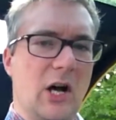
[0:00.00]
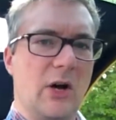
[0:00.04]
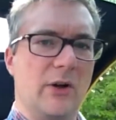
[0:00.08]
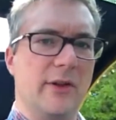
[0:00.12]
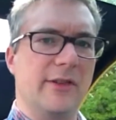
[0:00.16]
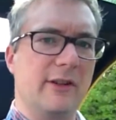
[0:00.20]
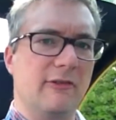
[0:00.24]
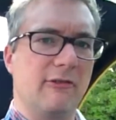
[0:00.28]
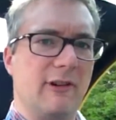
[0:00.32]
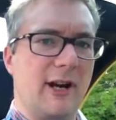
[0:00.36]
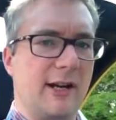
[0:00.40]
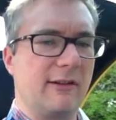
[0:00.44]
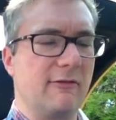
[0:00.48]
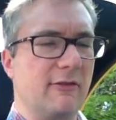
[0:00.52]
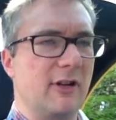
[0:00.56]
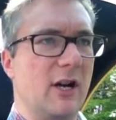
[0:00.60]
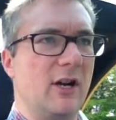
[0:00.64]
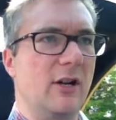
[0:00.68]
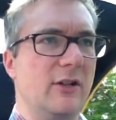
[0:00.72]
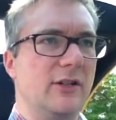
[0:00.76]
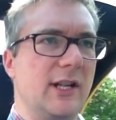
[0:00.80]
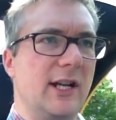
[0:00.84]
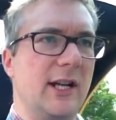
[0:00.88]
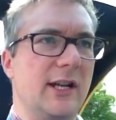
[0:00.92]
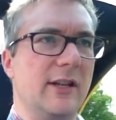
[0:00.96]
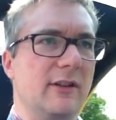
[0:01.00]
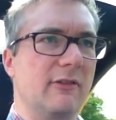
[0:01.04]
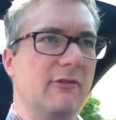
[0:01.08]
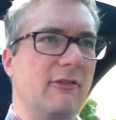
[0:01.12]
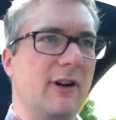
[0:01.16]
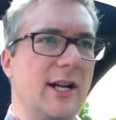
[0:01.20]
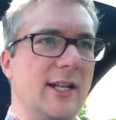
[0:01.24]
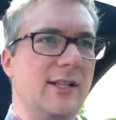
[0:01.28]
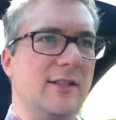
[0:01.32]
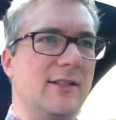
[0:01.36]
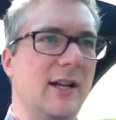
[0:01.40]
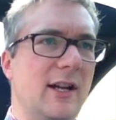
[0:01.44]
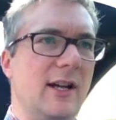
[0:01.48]
on the right road, at the
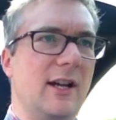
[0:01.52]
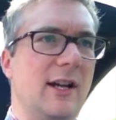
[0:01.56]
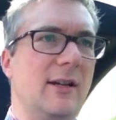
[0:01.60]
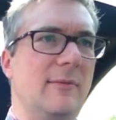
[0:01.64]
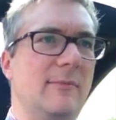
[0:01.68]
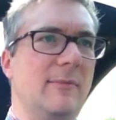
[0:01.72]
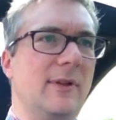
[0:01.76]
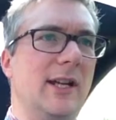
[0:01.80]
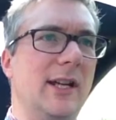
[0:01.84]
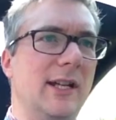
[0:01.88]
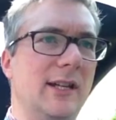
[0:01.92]
right time,